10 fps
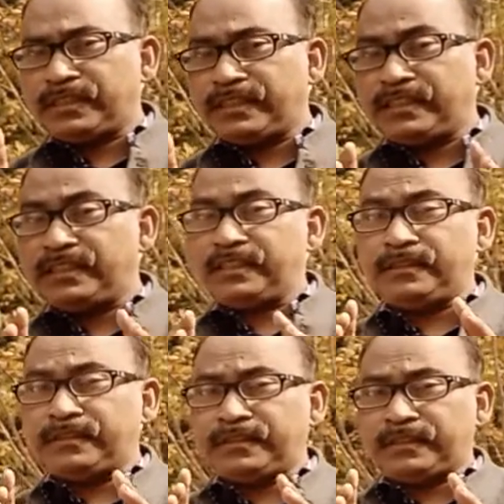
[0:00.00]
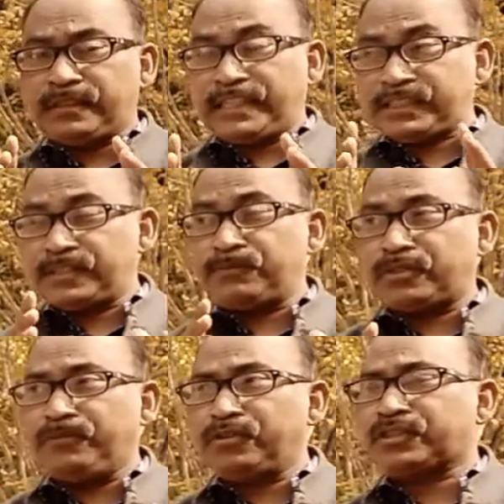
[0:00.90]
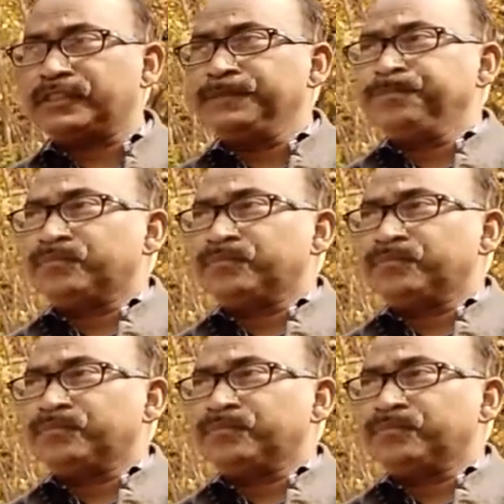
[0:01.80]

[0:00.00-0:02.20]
written in less number of books.